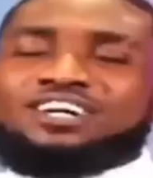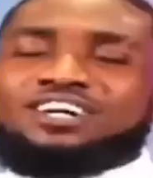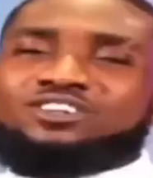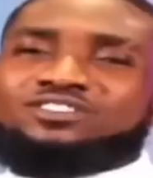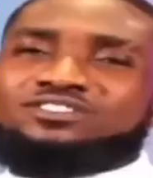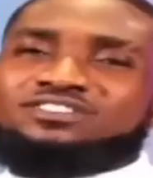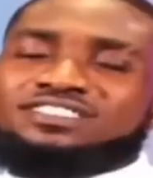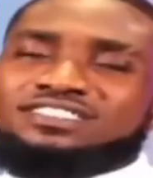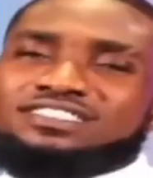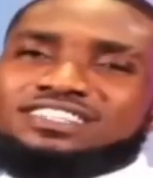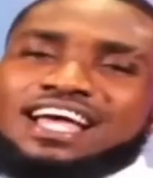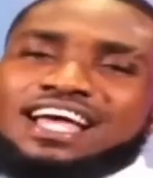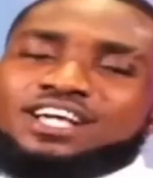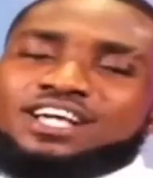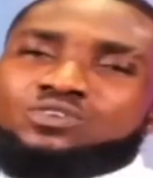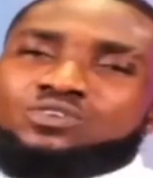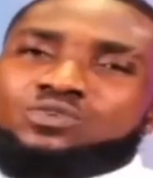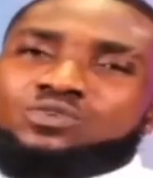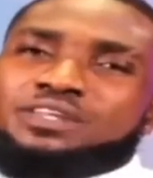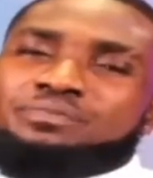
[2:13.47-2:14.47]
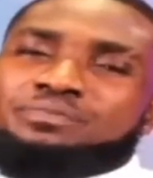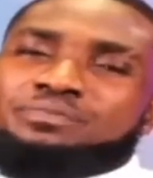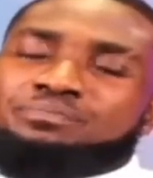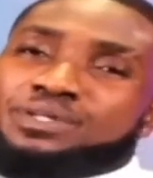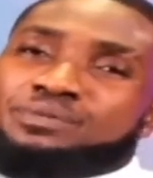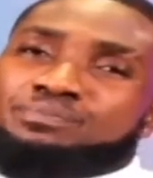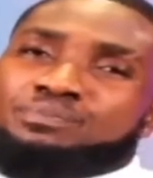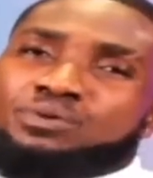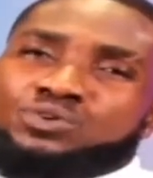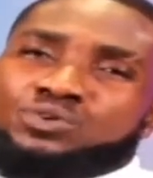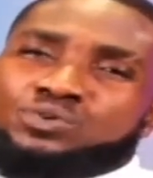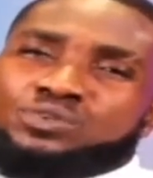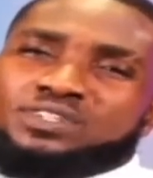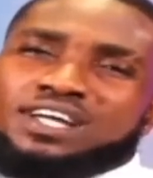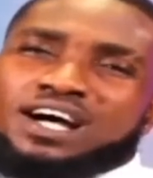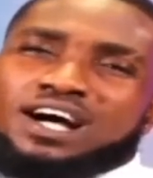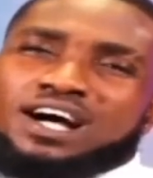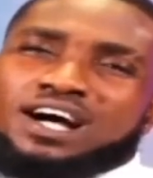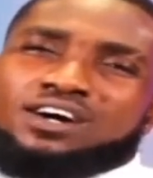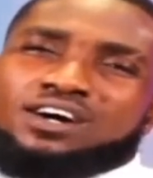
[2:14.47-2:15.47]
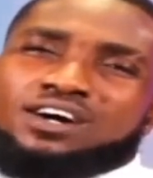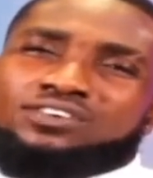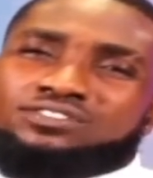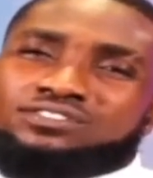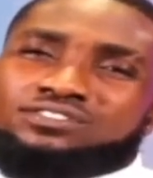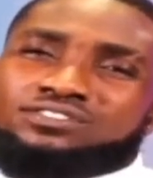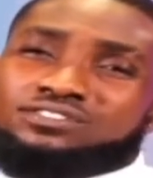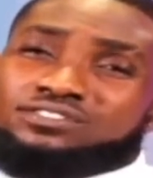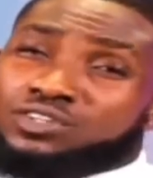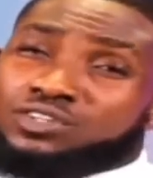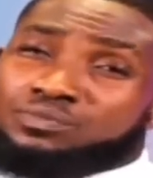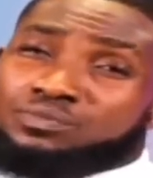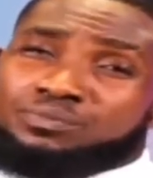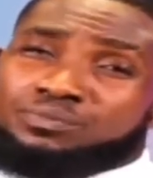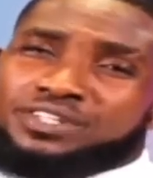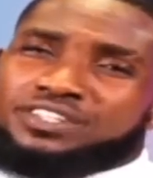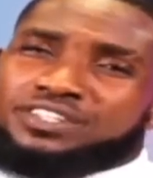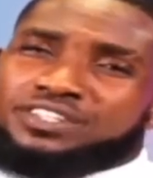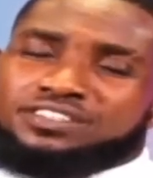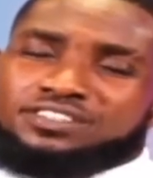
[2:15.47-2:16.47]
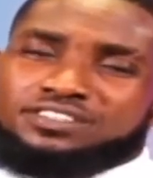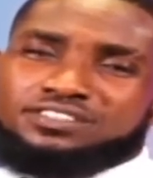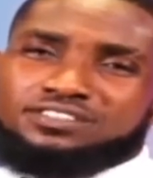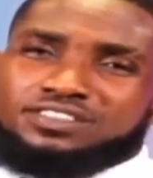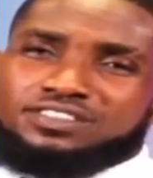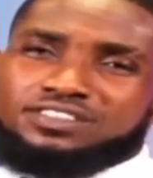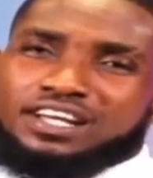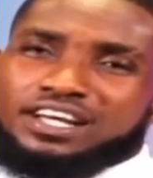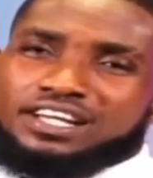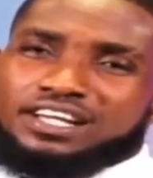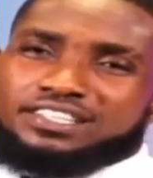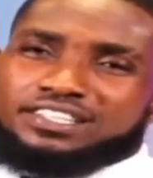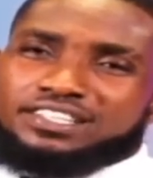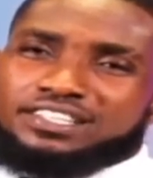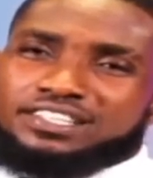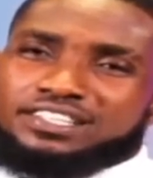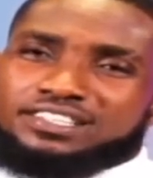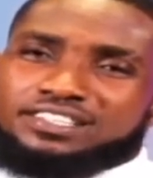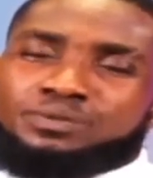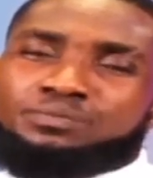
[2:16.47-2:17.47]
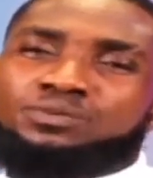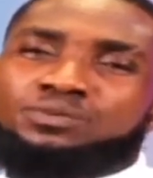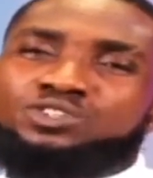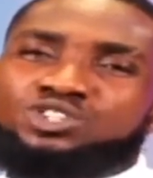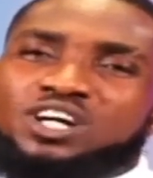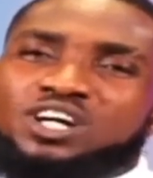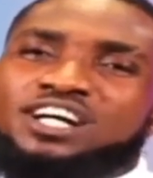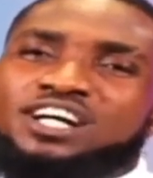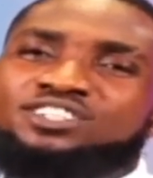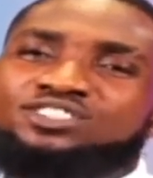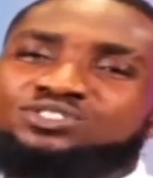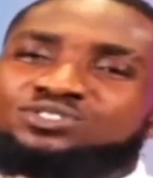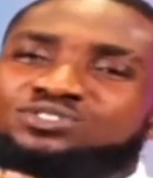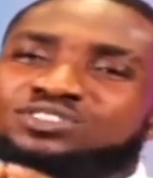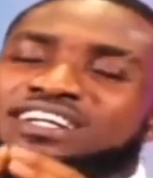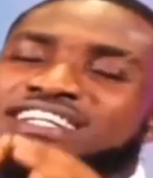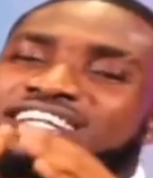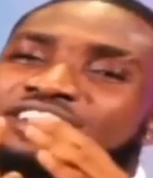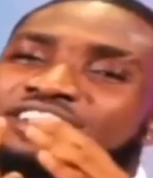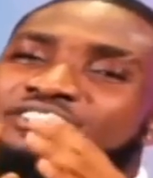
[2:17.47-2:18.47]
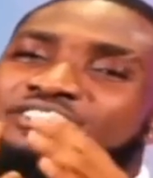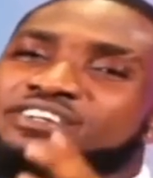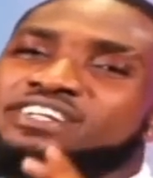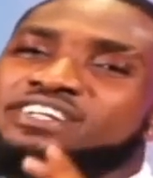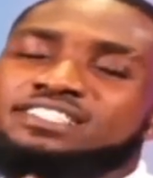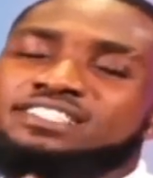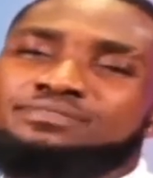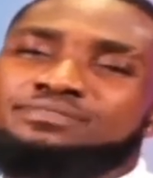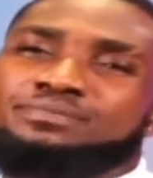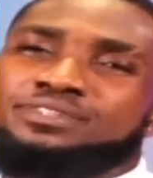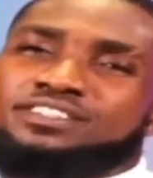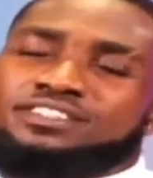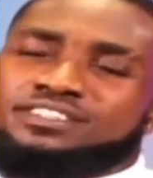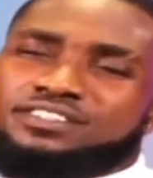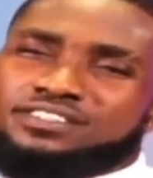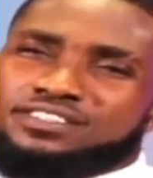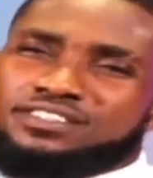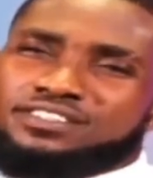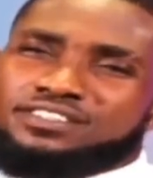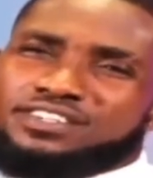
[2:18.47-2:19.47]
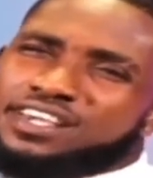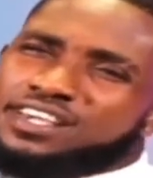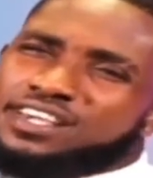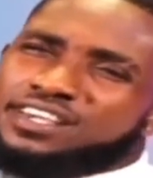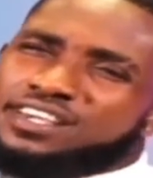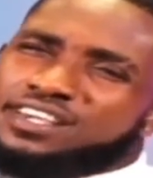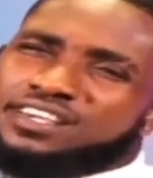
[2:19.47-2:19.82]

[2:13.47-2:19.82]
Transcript: I don't like when people look down on me. Like, people try to underrate me. Yeah.